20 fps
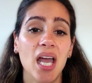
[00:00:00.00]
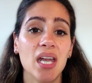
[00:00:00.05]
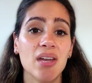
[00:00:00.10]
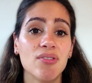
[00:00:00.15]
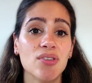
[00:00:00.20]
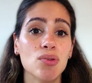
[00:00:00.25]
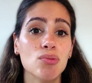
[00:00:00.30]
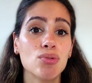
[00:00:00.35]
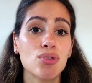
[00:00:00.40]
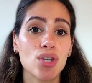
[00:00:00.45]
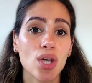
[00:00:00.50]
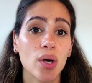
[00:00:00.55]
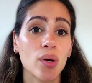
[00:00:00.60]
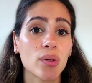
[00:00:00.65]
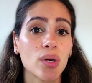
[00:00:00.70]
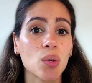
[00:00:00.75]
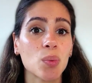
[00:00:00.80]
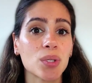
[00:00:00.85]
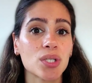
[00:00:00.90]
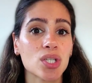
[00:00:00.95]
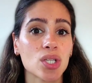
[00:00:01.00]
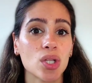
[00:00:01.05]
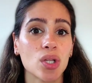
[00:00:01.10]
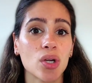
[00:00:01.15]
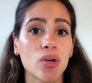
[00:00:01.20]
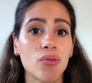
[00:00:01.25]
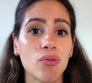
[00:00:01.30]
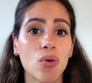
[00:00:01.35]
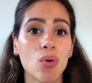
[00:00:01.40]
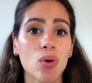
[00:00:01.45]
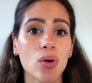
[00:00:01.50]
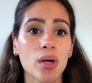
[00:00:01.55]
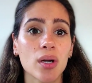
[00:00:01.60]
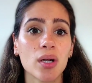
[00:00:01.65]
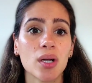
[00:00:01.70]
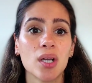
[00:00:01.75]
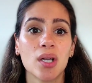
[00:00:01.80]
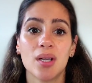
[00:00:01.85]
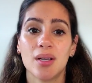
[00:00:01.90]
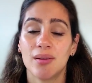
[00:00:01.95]
And if you don't know what to look
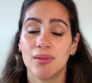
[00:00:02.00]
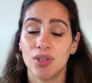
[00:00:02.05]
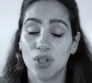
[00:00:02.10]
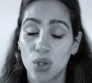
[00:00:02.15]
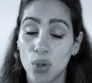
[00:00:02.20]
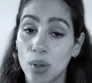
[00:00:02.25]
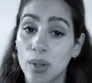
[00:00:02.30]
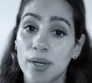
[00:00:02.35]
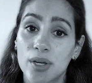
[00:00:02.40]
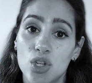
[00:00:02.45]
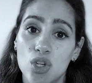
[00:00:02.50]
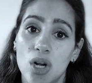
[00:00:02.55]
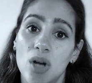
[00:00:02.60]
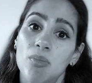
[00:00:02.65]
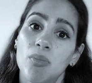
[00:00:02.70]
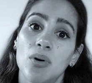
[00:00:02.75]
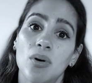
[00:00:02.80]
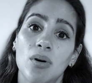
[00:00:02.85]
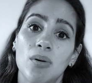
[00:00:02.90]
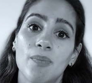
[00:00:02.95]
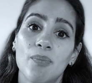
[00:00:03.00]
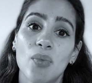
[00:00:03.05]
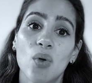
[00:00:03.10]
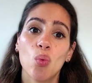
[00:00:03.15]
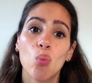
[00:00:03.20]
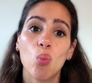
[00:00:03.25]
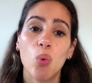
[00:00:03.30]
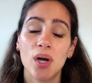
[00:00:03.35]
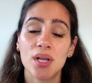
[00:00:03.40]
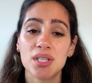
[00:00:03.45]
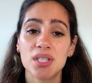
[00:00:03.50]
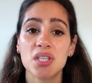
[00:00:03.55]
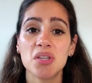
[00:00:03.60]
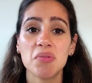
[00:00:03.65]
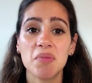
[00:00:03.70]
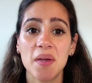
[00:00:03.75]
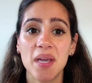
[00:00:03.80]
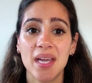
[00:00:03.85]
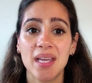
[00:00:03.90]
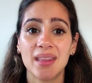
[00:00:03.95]
for, you're in trouble. Once you've
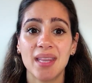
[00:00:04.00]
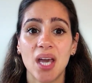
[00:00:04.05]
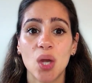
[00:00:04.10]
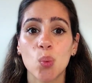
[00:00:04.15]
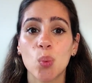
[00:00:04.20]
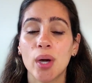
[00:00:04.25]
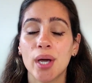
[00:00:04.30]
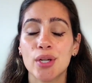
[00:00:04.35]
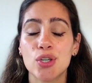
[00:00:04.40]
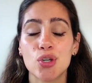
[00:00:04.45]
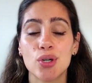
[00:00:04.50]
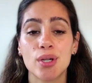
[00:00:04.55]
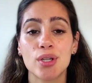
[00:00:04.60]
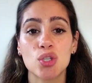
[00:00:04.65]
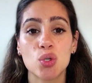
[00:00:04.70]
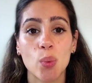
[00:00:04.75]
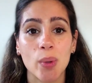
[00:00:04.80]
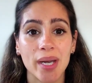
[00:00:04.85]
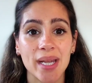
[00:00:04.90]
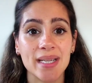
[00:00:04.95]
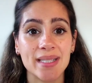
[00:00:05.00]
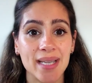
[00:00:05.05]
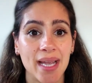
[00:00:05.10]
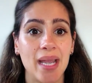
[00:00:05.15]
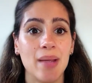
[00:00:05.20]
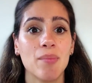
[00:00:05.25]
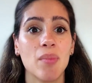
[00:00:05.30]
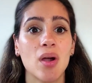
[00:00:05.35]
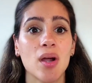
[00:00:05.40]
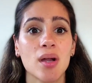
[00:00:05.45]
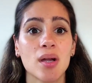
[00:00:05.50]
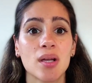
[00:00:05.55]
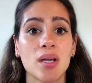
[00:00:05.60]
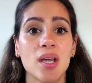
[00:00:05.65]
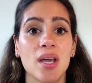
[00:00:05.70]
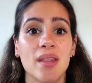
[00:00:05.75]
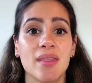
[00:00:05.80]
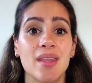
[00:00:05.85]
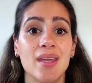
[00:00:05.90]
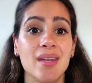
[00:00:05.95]
hit that 120-day mark,
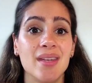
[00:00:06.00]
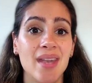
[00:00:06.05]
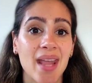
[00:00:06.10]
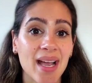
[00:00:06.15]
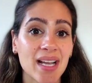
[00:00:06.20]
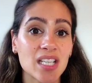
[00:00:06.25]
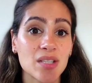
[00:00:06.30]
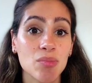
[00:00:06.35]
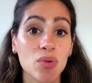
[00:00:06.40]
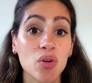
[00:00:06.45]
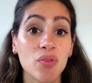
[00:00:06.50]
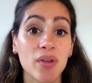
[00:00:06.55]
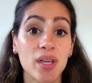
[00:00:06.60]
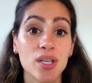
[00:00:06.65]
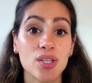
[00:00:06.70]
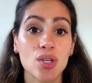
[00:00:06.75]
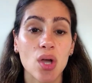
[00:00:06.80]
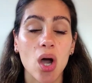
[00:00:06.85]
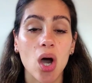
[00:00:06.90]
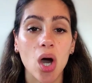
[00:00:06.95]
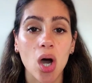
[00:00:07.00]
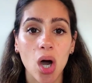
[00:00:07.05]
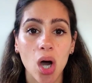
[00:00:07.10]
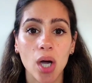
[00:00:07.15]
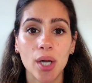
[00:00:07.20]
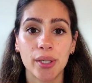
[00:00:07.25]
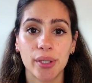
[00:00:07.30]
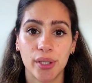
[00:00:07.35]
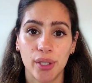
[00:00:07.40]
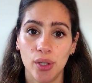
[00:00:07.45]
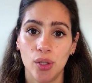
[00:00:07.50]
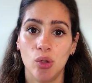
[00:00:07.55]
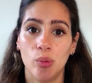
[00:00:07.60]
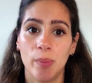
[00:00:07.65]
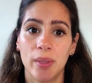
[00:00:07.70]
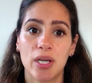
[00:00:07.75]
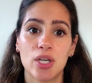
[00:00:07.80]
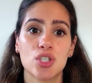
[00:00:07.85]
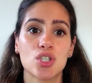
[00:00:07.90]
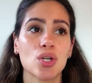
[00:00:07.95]
the next move is on you
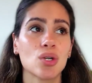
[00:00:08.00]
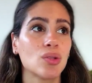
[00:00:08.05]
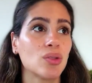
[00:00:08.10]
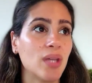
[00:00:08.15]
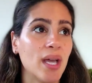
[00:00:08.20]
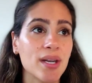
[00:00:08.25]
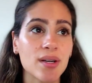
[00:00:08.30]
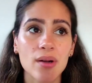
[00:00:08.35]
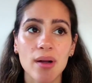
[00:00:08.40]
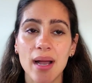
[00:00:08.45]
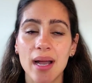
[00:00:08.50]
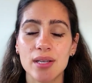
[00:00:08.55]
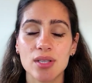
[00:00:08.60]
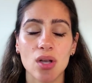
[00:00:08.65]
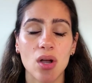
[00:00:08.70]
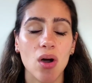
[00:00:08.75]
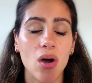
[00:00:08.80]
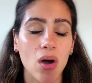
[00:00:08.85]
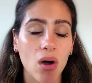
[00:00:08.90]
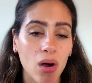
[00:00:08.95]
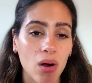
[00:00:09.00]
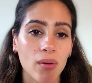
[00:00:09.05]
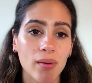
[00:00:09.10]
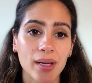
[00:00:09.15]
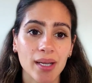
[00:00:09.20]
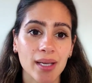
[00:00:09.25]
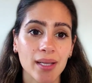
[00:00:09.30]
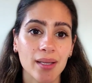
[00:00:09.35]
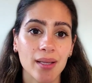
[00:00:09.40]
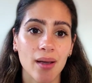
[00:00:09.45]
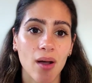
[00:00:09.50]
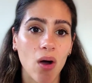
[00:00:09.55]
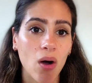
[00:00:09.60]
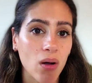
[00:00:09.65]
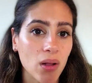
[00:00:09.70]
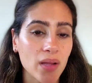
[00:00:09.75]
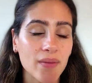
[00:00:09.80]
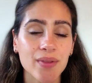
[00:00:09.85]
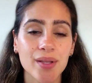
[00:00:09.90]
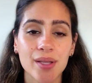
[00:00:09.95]
because your lender has already all of